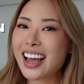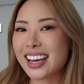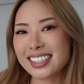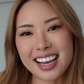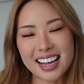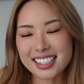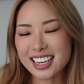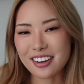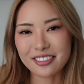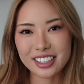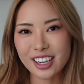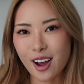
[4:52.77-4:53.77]
It's at
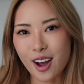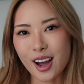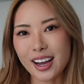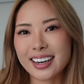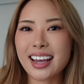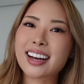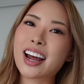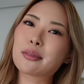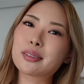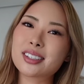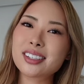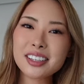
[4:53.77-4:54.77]
Stephanie On, and I will
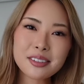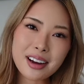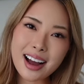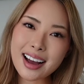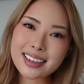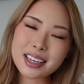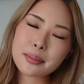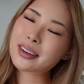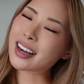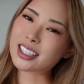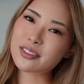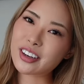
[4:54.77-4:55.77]
see you guys in my
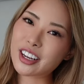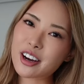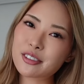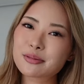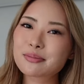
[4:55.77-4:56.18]
next video.